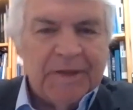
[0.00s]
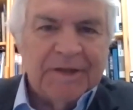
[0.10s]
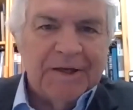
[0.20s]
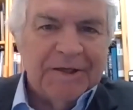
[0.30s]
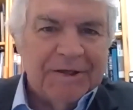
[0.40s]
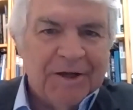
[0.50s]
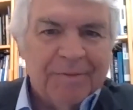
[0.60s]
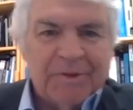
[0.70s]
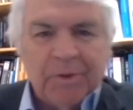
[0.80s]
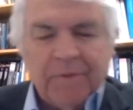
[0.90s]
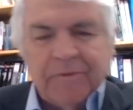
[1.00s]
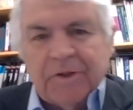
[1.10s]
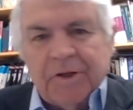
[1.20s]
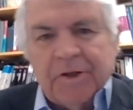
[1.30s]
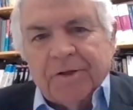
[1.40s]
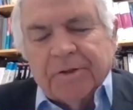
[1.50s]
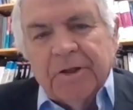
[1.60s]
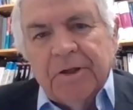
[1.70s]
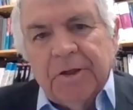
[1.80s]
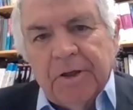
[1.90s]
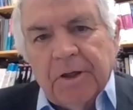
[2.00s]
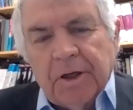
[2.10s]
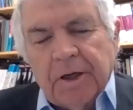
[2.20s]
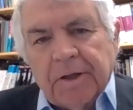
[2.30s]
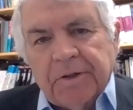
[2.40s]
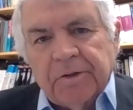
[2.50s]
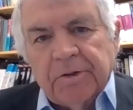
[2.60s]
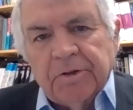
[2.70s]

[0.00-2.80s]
side economics, whatever you call it, you